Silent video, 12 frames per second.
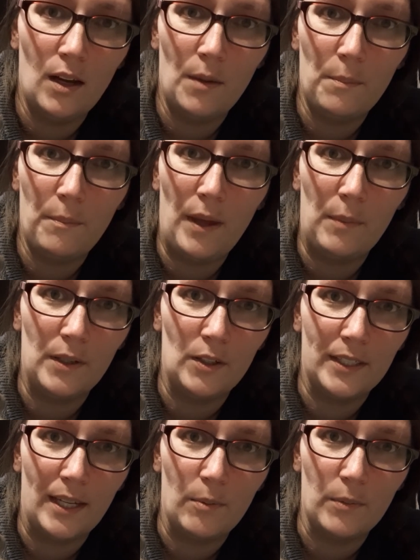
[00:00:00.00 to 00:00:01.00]
Maybe I'll
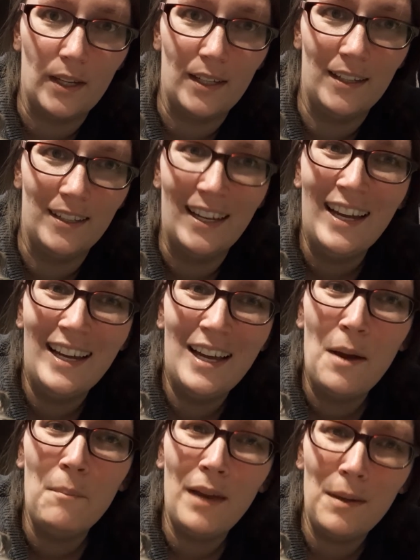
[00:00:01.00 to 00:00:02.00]
get
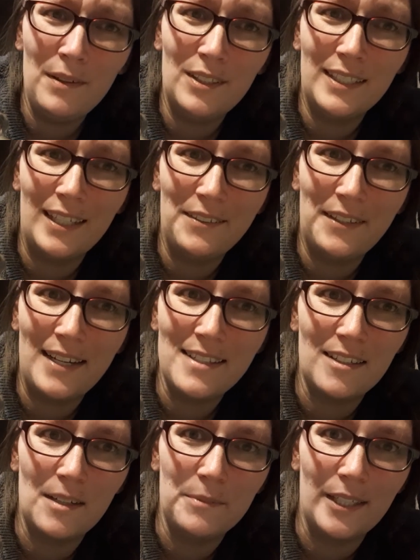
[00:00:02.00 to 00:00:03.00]
you guys
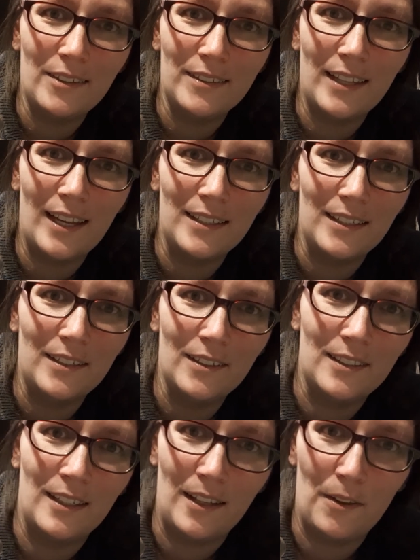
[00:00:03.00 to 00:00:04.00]
an update on that here
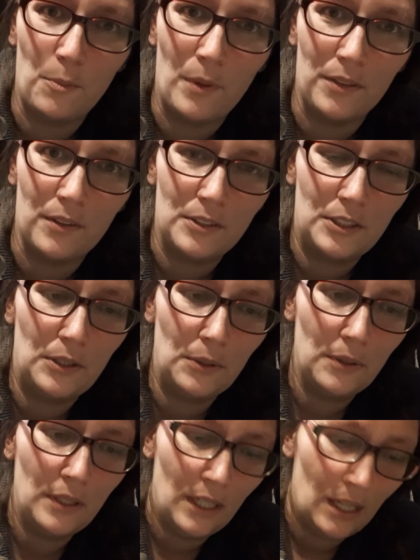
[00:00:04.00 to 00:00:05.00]
in another month or
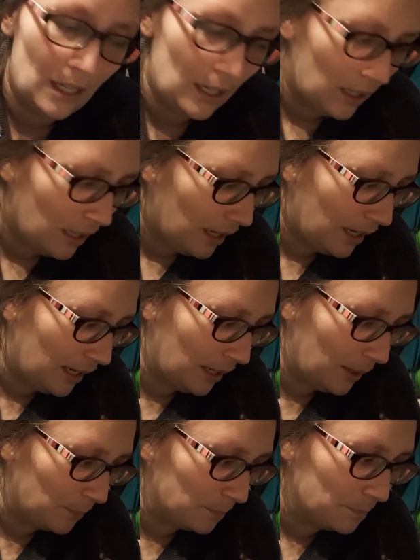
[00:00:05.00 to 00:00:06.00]
two.
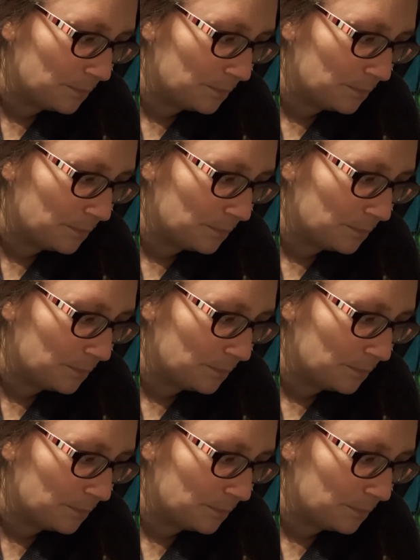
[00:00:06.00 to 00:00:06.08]
But